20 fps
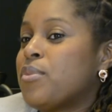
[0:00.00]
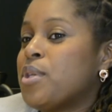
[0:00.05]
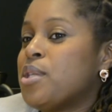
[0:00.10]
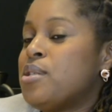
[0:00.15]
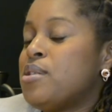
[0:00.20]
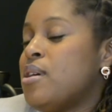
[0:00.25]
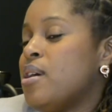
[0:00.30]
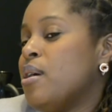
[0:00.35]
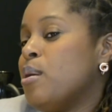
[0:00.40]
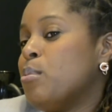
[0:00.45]

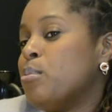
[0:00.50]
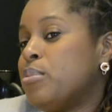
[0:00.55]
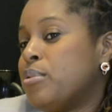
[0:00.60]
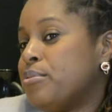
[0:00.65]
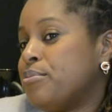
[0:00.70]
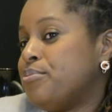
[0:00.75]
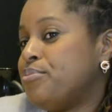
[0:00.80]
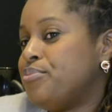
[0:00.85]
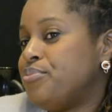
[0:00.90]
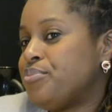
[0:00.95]
to help
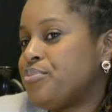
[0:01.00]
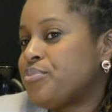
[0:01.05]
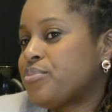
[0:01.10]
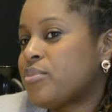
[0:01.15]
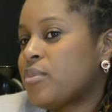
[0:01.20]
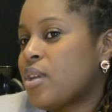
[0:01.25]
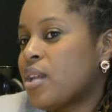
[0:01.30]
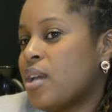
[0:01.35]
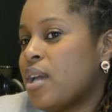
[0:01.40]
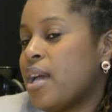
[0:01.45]

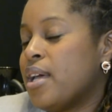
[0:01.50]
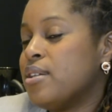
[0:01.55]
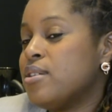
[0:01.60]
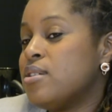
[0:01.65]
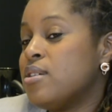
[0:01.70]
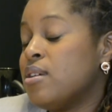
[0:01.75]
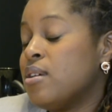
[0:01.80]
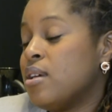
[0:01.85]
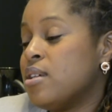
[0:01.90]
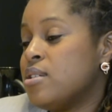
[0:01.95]
and
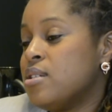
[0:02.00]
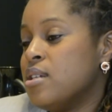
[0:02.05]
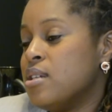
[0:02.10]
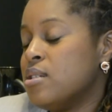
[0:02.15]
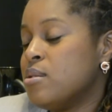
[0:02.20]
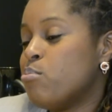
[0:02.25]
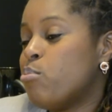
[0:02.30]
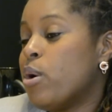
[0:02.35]
to assist.